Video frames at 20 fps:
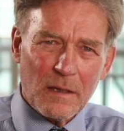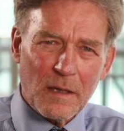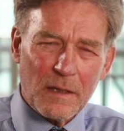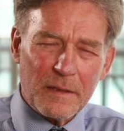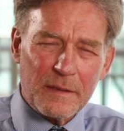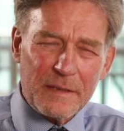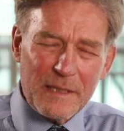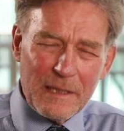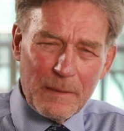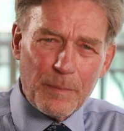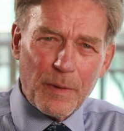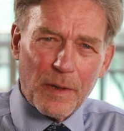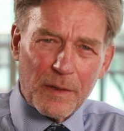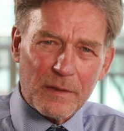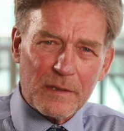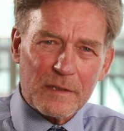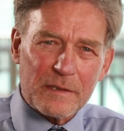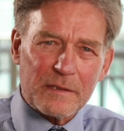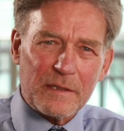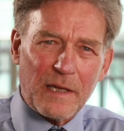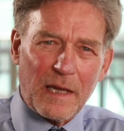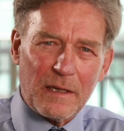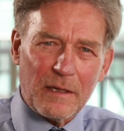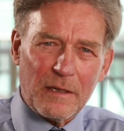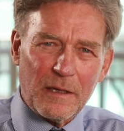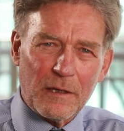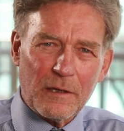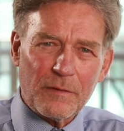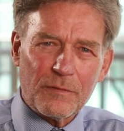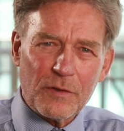a deep
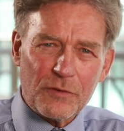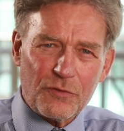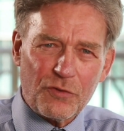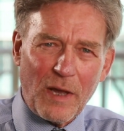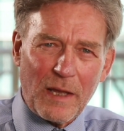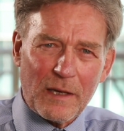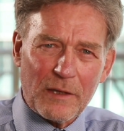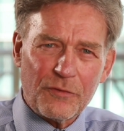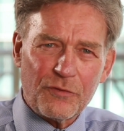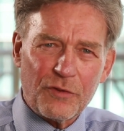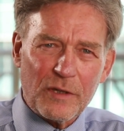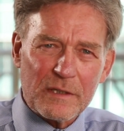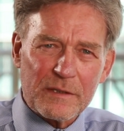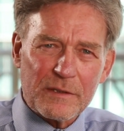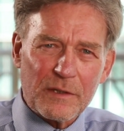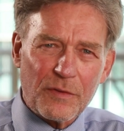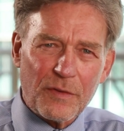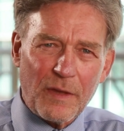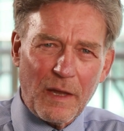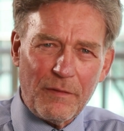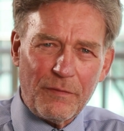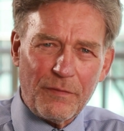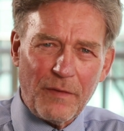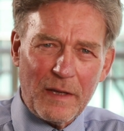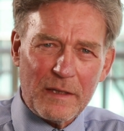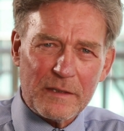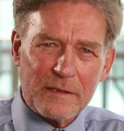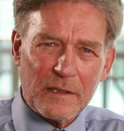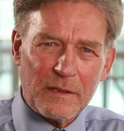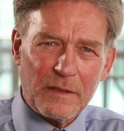understanding of the challenges that they
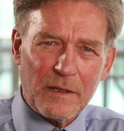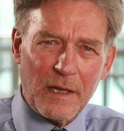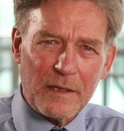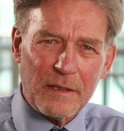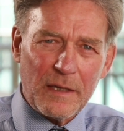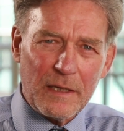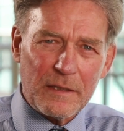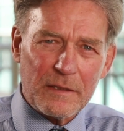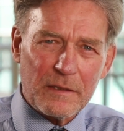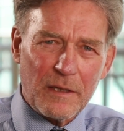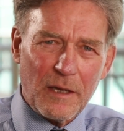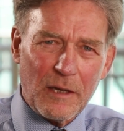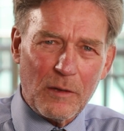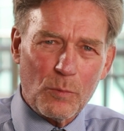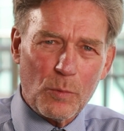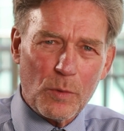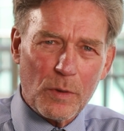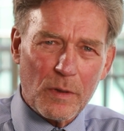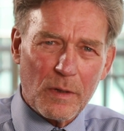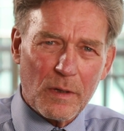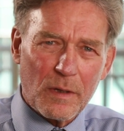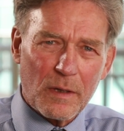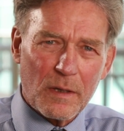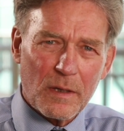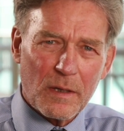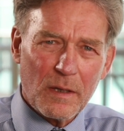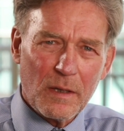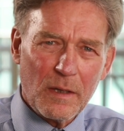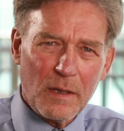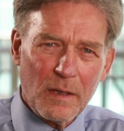face in their day-to-day
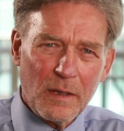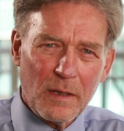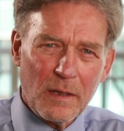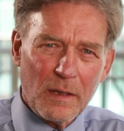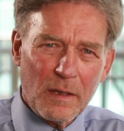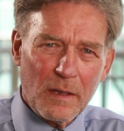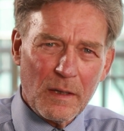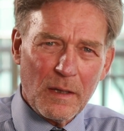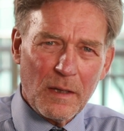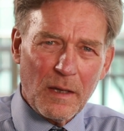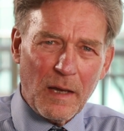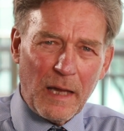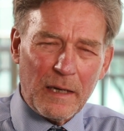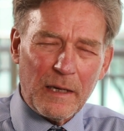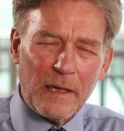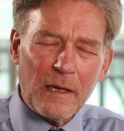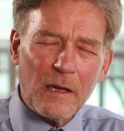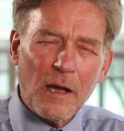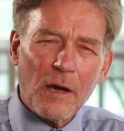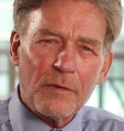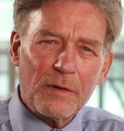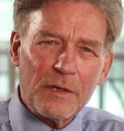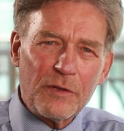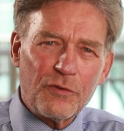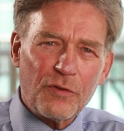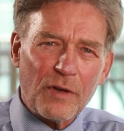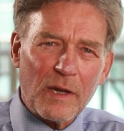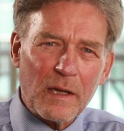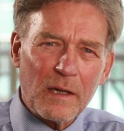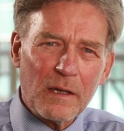work, and
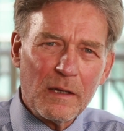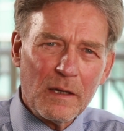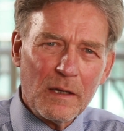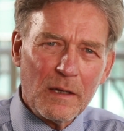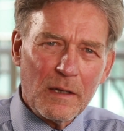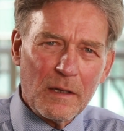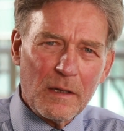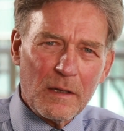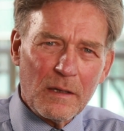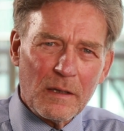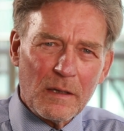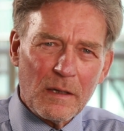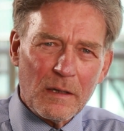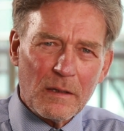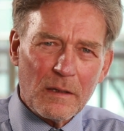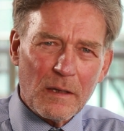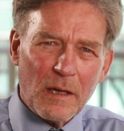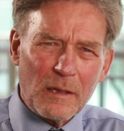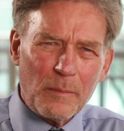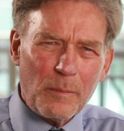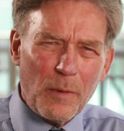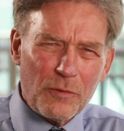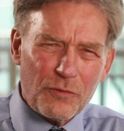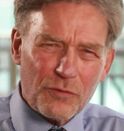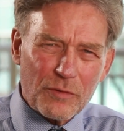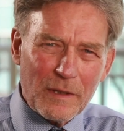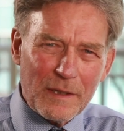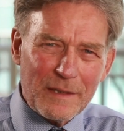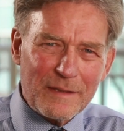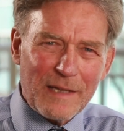encouraging an
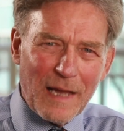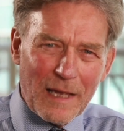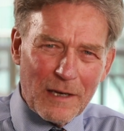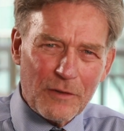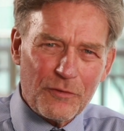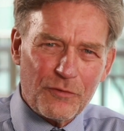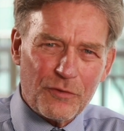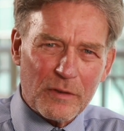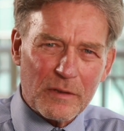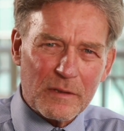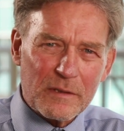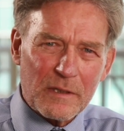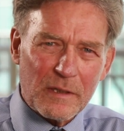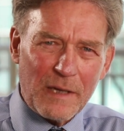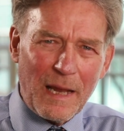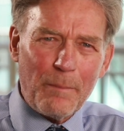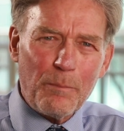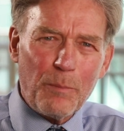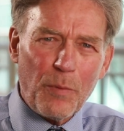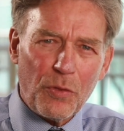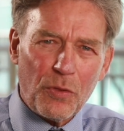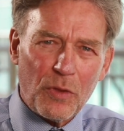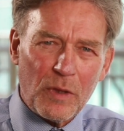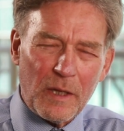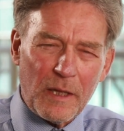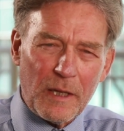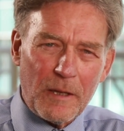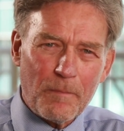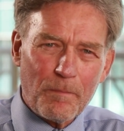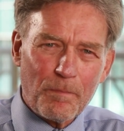emotional intelligence and
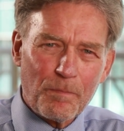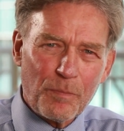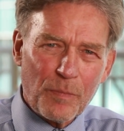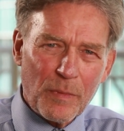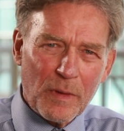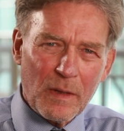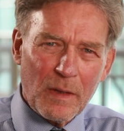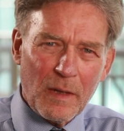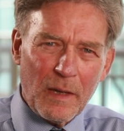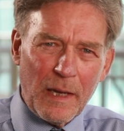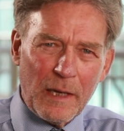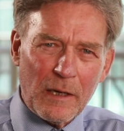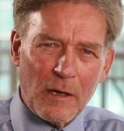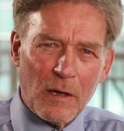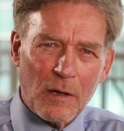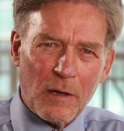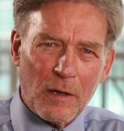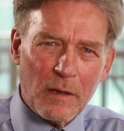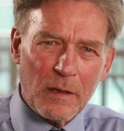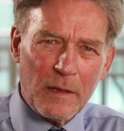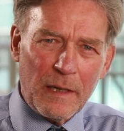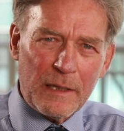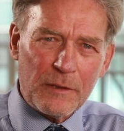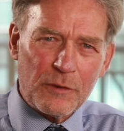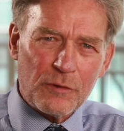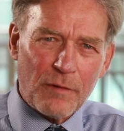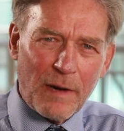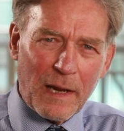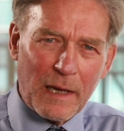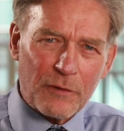empathy in our
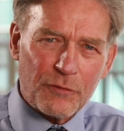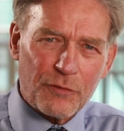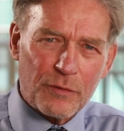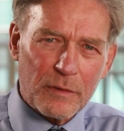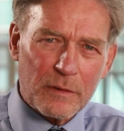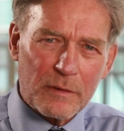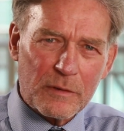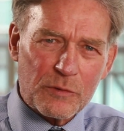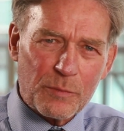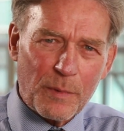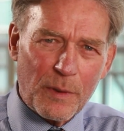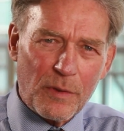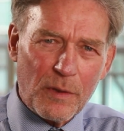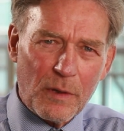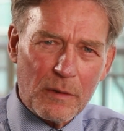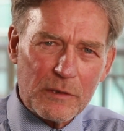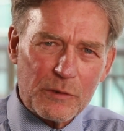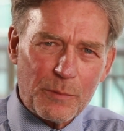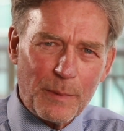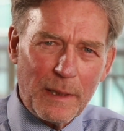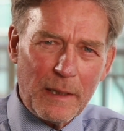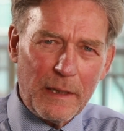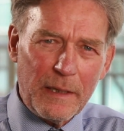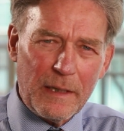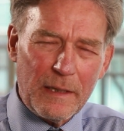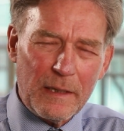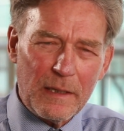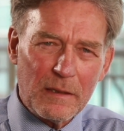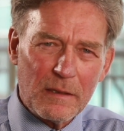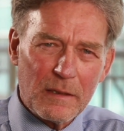interactions with those we
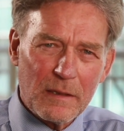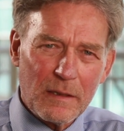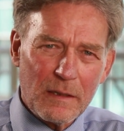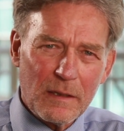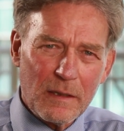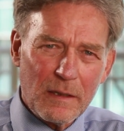lead.